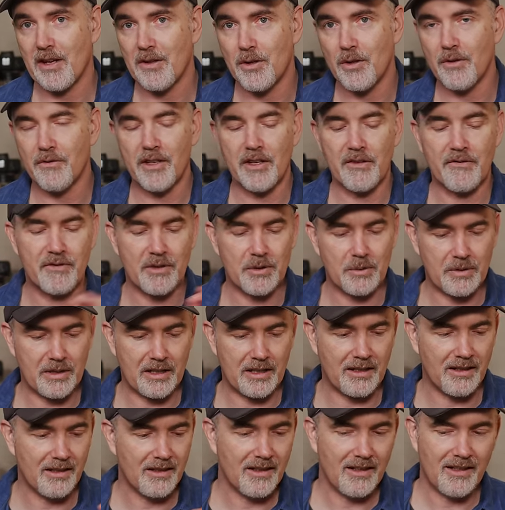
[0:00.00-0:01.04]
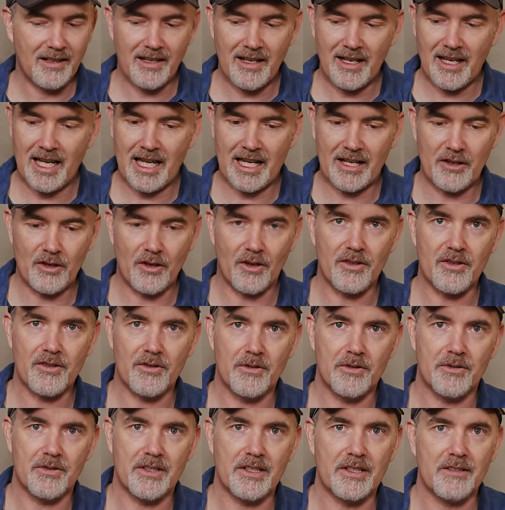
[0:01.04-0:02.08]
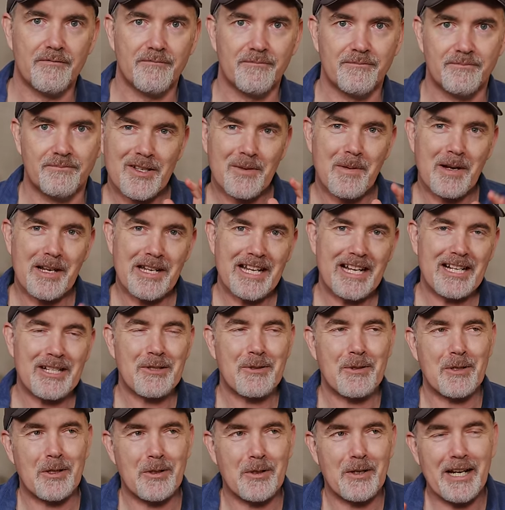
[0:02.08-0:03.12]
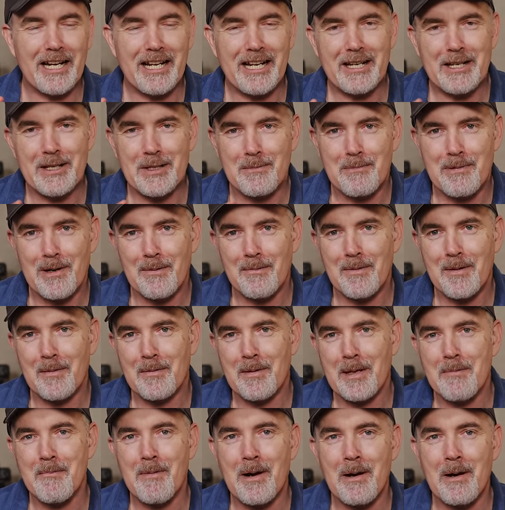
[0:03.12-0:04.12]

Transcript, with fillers: that U V filter and not use it. So my next regret, and it's probably